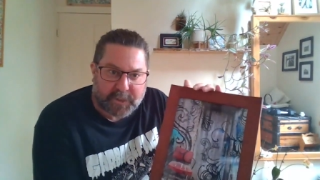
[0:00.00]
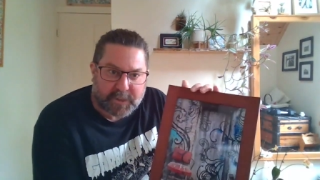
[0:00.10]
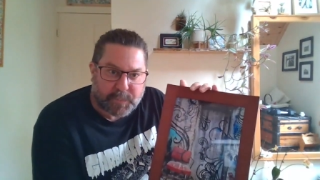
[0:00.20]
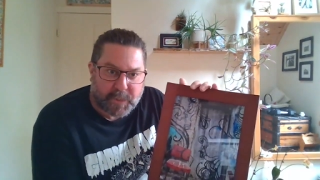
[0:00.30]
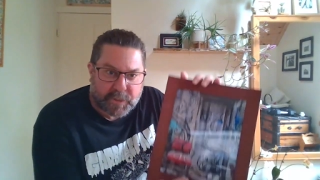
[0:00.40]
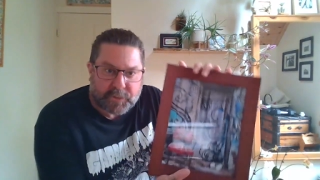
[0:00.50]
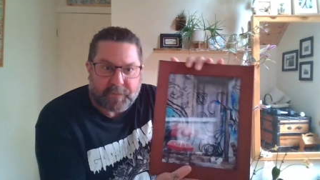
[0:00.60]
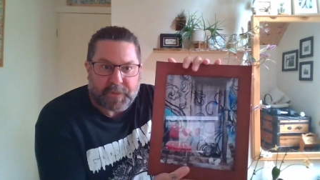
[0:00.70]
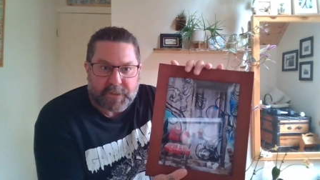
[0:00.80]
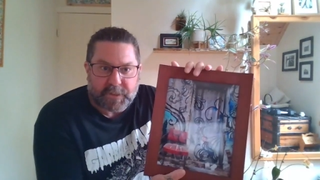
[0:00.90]
the picture
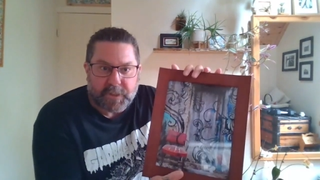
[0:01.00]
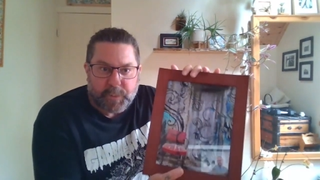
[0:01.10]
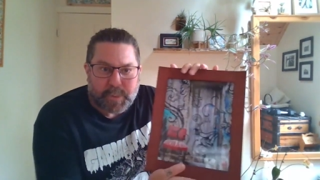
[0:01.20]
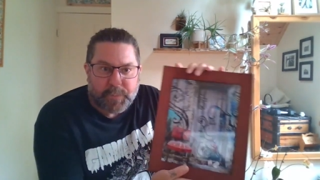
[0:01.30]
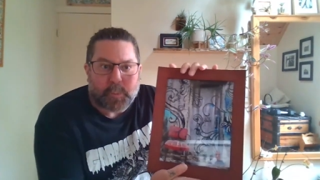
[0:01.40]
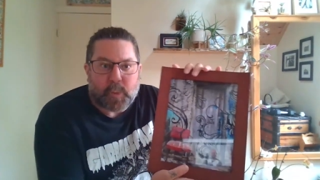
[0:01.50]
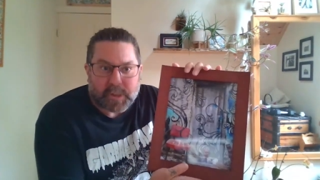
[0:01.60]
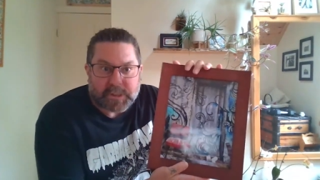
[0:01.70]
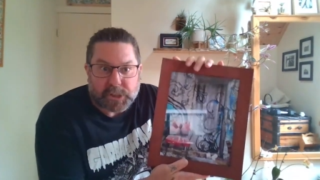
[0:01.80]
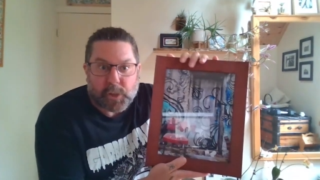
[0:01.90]
totally. Of this, people
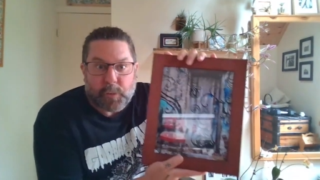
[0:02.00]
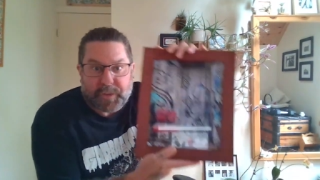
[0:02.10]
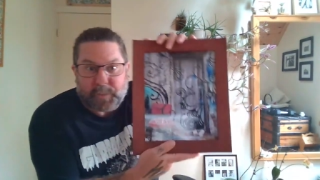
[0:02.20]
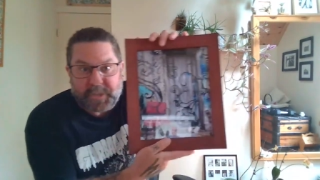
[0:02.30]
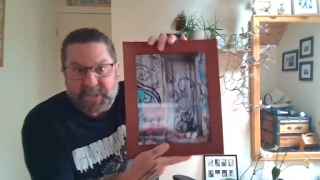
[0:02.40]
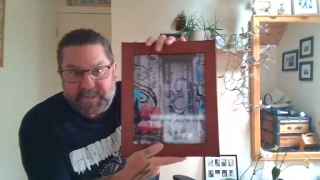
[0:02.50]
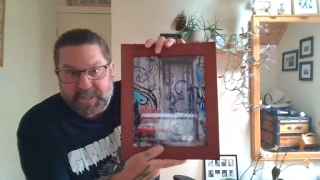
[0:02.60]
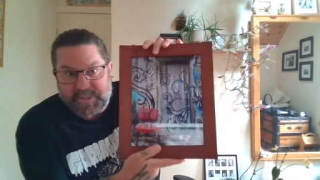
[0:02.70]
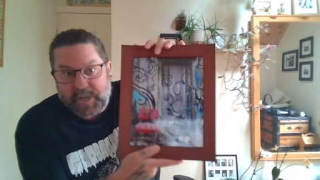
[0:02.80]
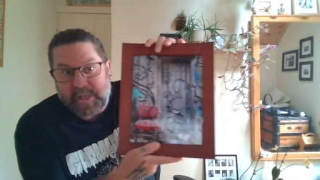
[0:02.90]
wanted to go there because they
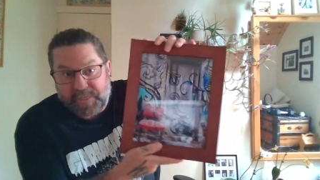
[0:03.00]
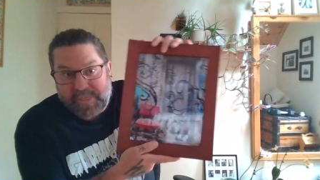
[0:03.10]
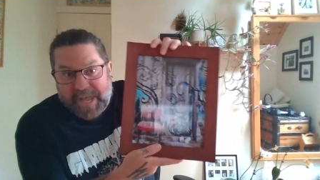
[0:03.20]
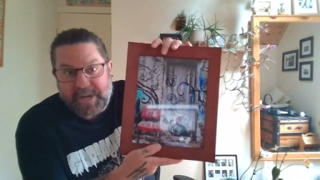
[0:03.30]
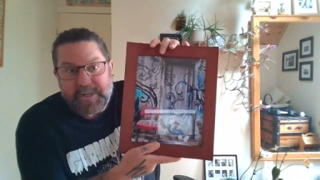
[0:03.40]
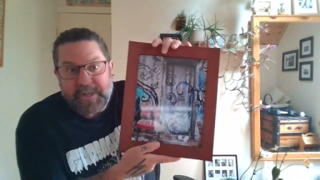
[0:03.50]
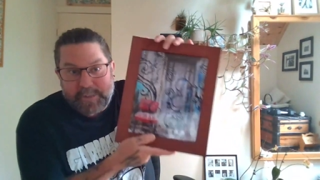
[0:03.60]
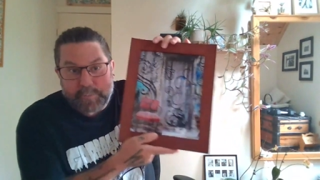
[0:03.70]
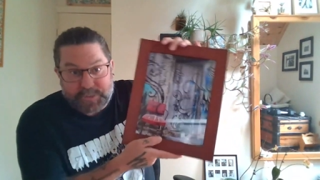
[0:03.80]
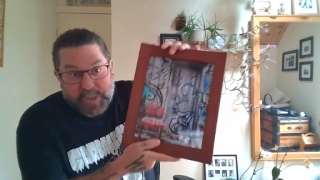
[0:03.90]
saw that. And
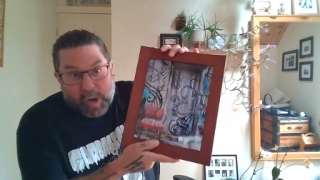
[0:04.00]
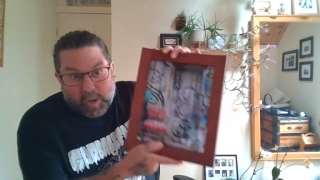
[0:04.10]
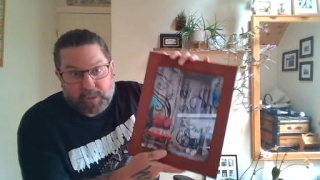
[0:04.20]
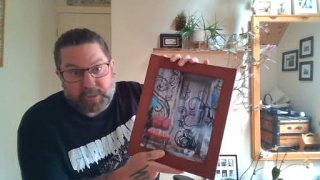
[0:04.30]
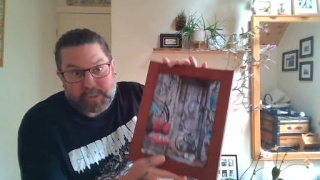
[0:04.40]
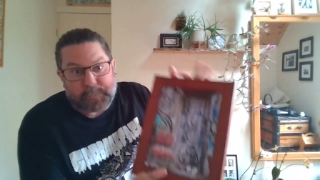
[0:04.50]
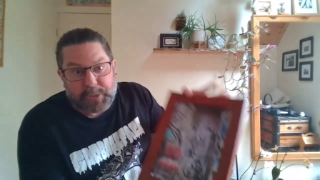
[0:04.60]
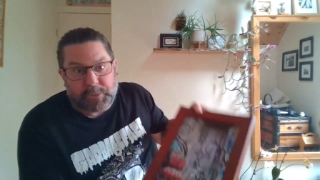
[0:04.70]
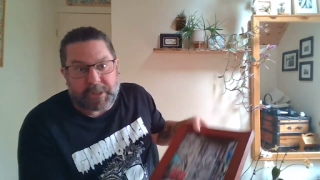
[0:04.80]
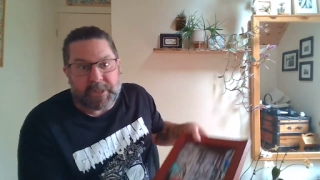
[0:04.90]
it was the right. art, the
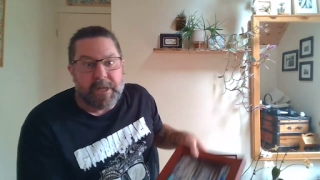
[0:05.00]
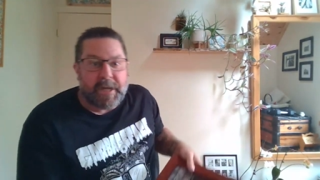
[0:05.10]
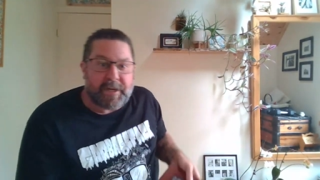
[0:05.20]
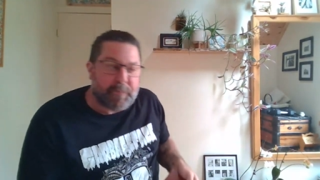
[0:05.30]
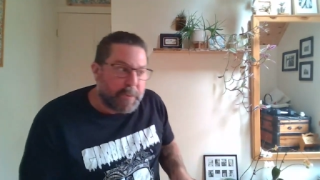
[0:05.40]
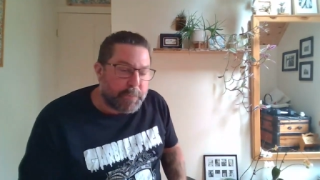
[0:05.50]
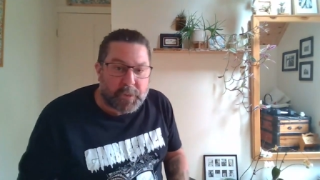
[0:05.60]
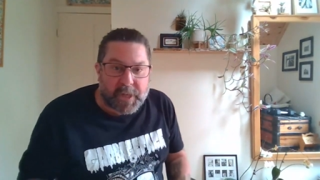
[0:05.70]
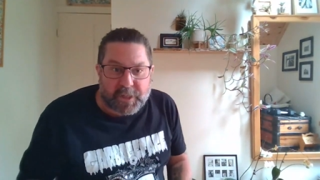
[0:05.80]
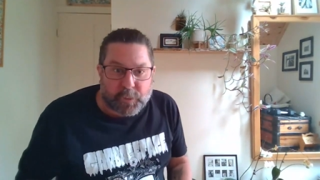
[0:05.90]
beauty. And if people
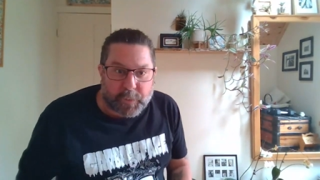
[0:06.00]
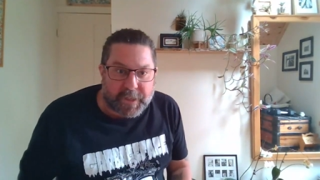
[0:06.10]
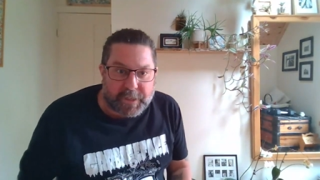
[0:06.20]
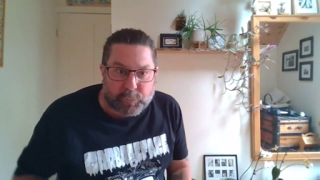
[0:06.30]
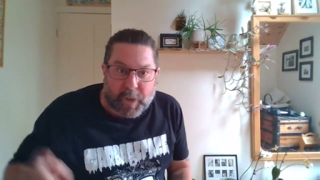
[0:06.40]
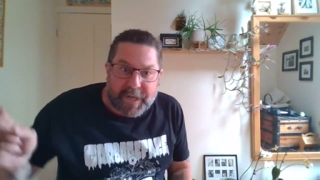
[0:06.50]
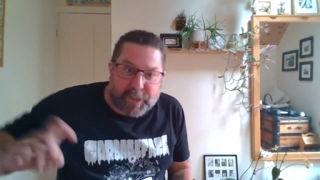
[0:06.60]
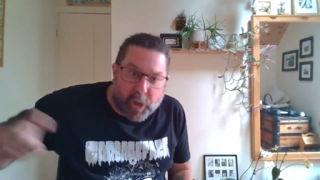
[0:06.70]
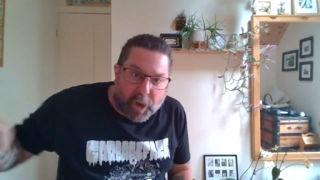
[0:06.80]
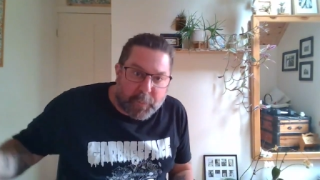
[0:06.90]
can't go in and write
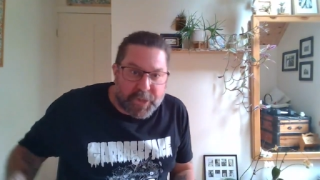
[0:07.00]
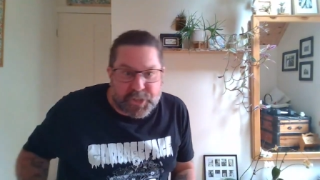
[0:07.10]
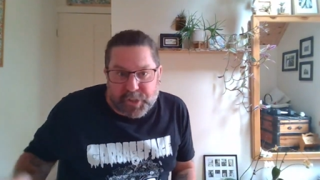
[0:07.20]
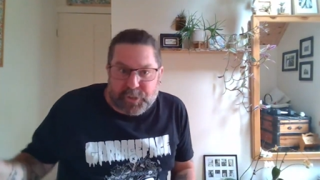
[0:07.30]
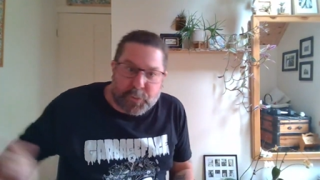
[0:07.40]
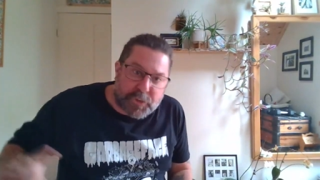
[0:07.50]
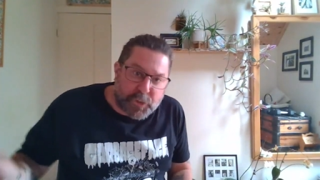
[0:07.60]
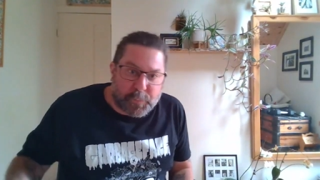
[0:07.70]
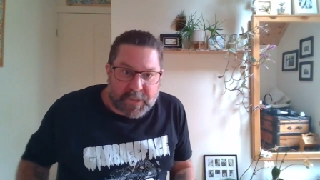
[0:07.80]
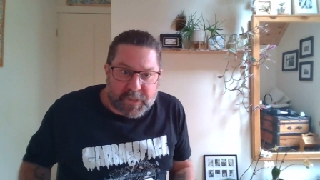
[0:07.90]
garbage and do
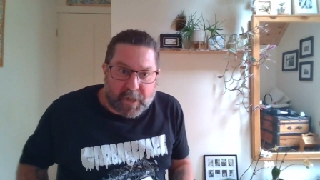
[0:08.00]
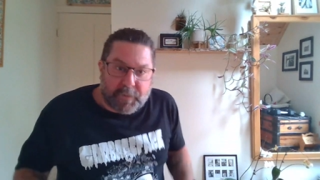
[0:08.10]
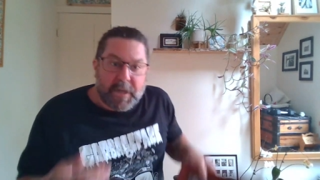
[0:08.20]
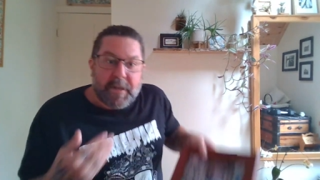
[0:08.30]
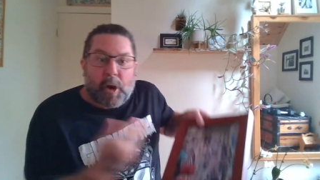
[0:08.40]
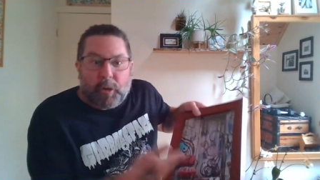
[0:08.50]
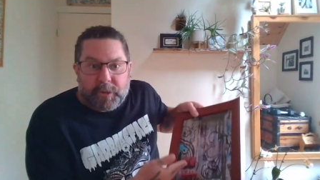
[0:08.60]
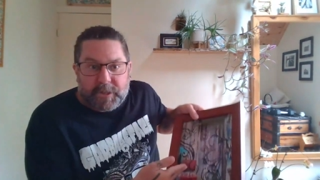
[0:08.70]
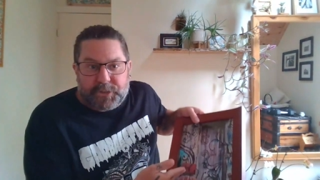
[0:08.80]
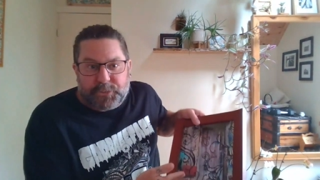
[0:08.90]
stupid stuff,
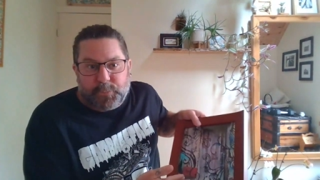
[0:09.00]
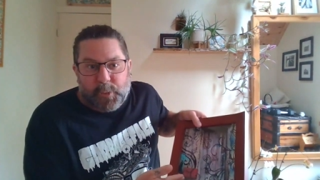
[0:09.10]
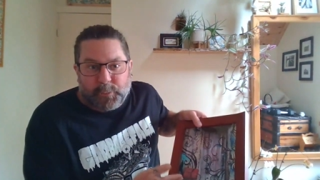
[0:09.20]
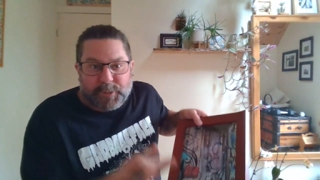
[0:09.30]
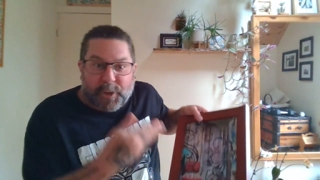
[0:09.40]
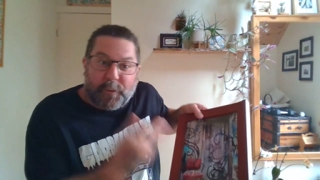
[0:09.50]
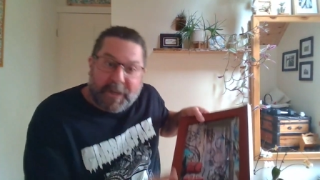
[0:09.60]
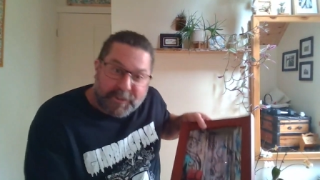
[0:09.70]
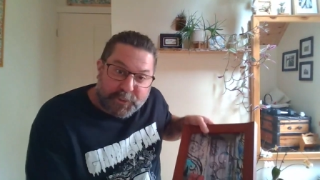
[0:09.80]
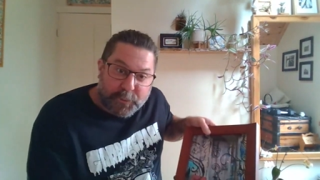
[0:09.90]
artists won't go
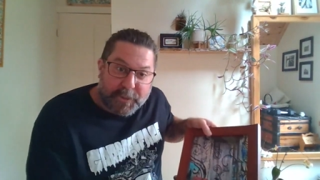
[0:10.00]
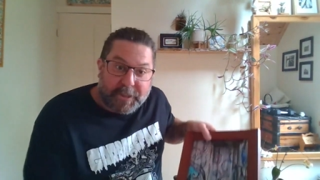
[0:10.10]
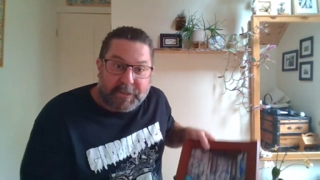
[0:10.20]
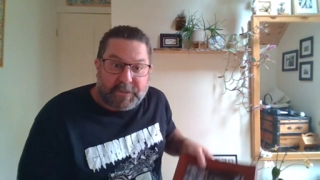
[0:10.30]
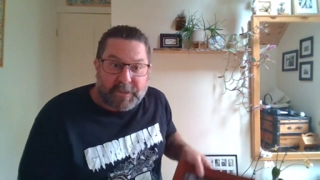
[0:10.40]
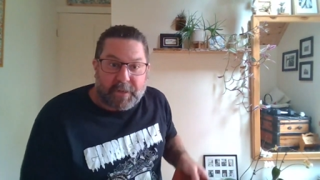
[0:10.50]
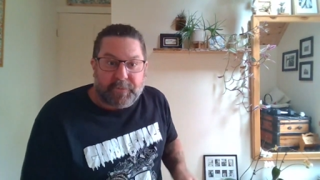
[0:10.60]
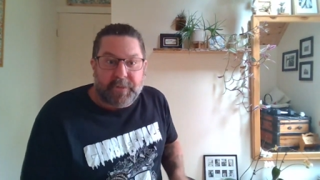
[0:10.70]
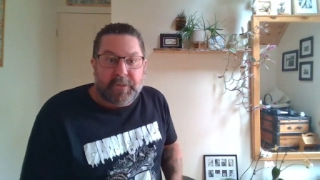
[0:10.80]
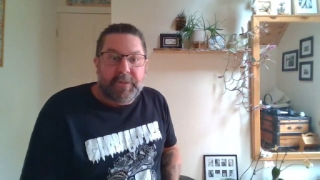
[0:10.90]
and do the good
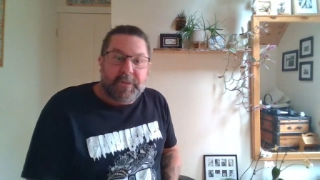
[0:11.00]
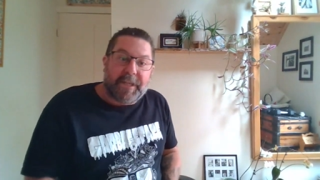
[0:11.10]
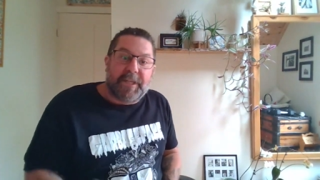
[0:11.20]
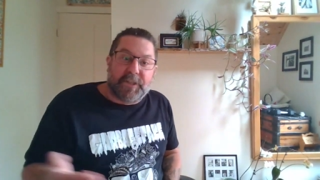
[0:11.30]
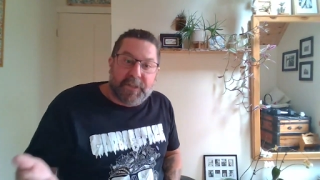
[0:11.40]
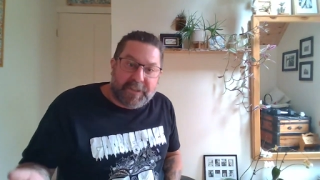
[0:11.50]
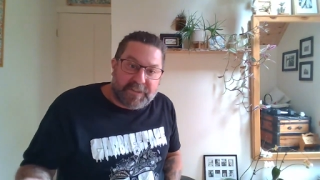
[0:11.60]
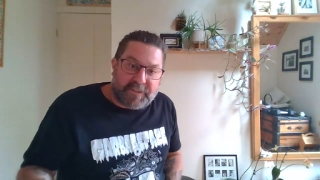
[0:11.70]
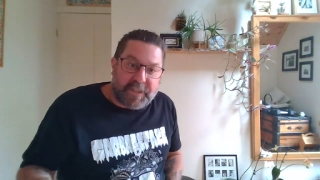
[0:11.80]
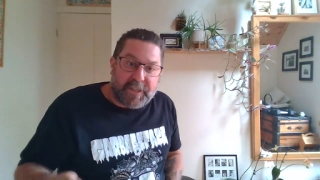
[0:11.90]
stuff. like in right.
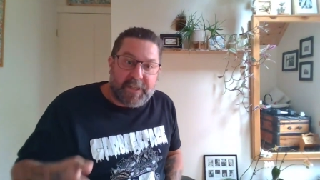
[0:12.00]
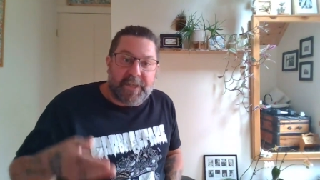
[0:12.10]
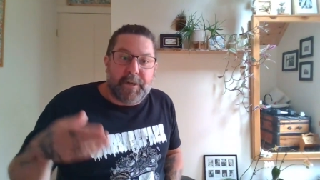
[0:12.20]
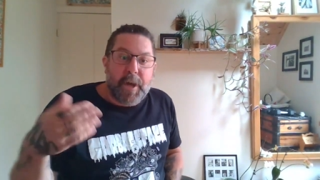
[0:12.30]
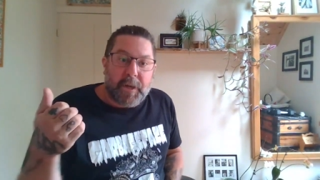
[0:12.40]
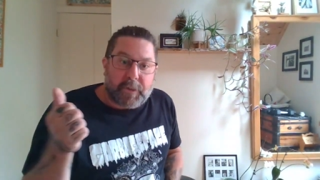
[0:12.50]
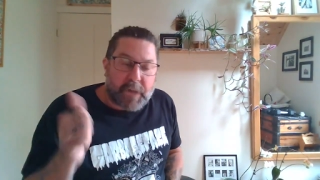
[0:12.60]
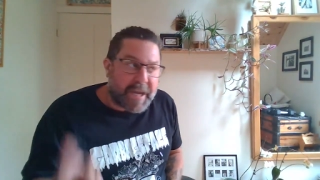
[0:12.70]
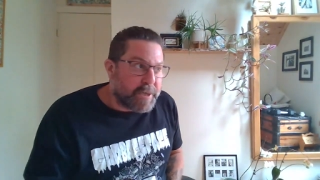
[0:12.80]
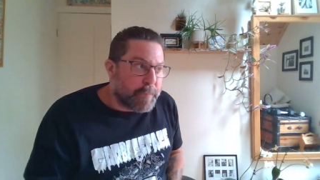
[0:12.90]
Rainseed and Canada